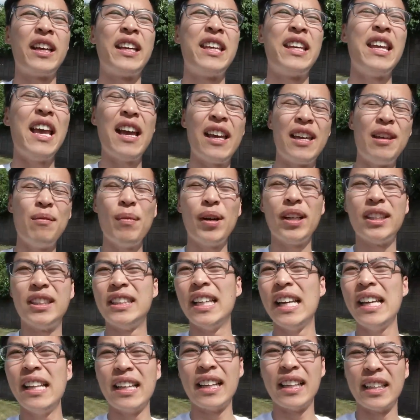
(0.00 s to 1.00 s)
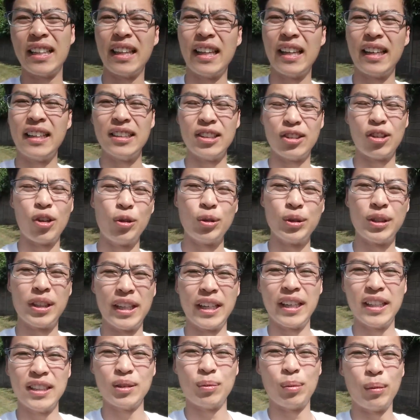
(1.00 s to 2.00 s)
Like, yeah, he might say those
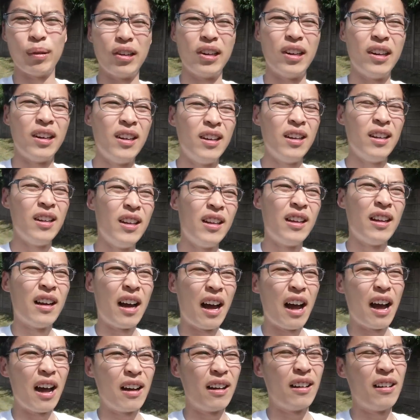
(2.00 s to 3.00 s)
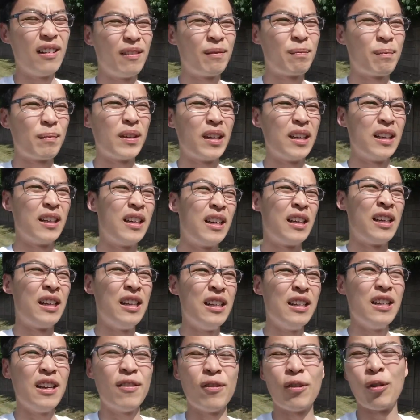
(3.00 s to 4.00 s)
things, but
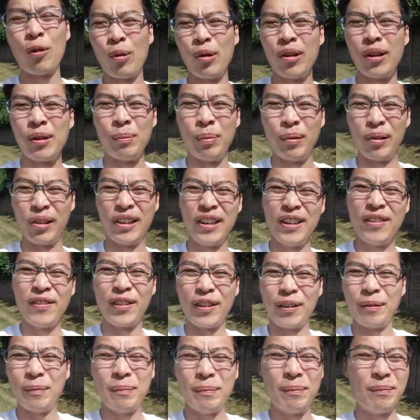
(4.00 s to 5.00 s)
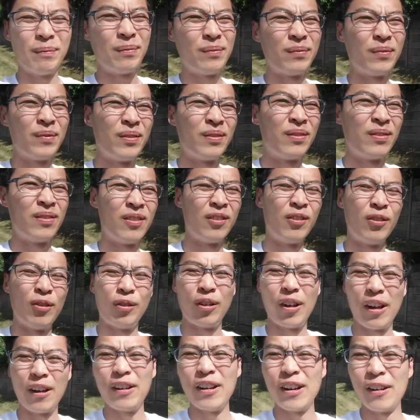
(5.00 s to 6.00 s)
he never really believed them.
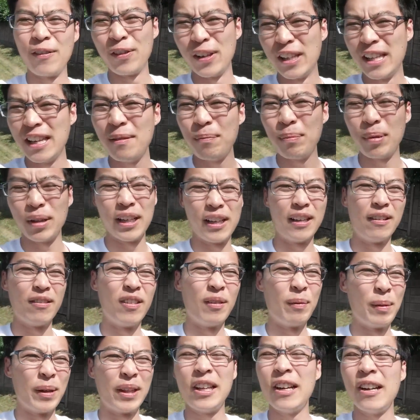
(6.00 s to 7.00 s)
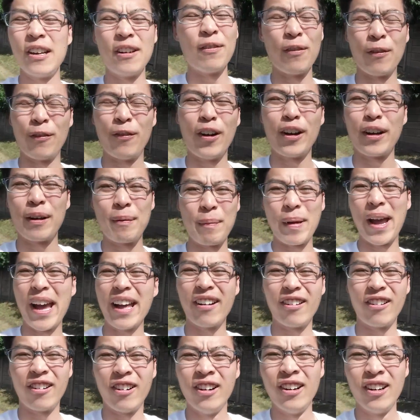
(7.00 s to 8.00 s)
And if he did believe them, it didn't even fucking
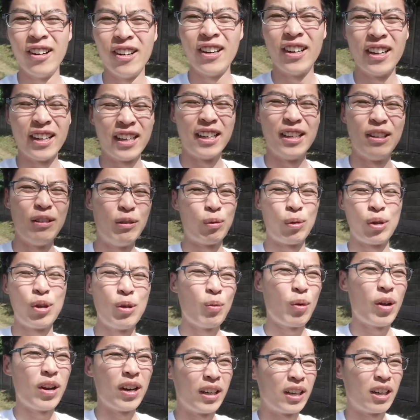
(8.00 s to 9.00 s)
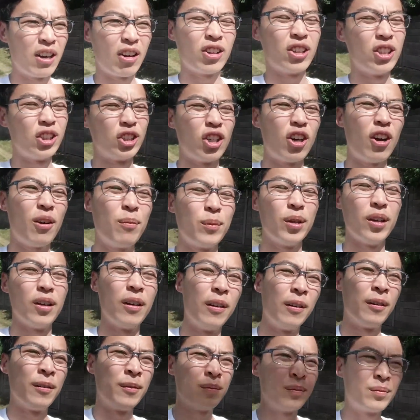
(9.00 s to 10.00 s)
matter. He went and got the job
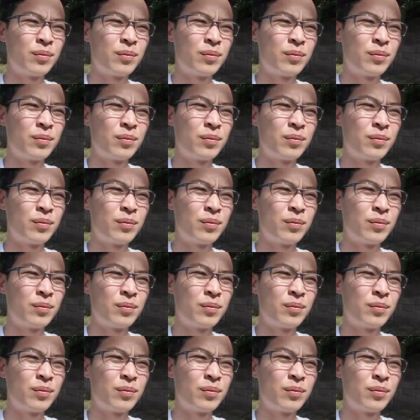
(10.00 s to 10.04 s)
done.